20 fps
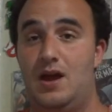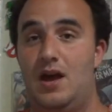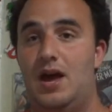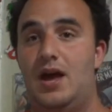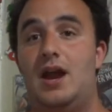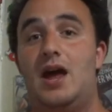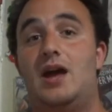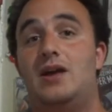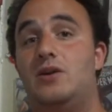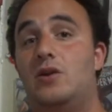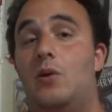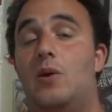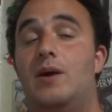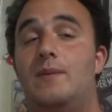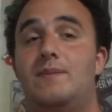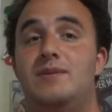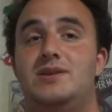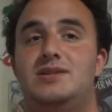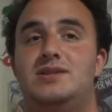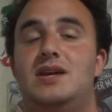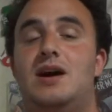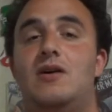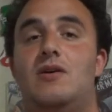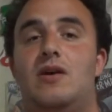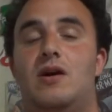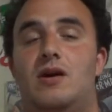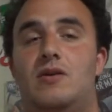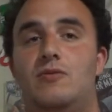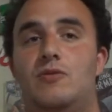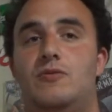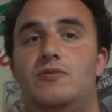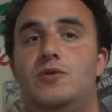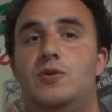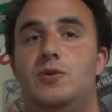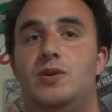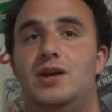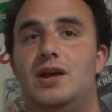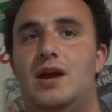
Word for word: And I know I missed out on reviewing